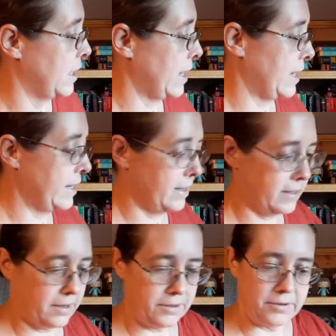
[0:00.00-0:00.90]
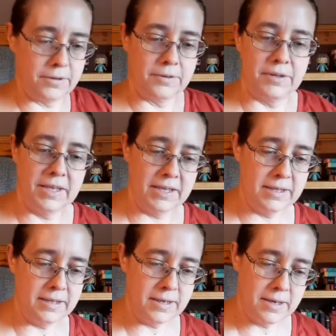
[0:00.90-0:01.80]
And
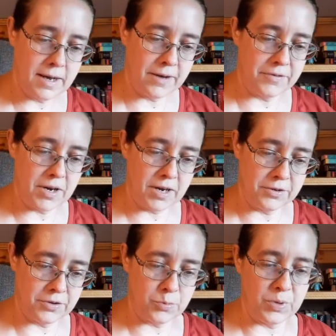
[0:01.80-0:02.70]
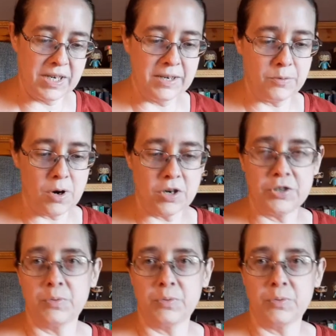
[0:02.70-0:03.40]
then I've got the Reading Rush,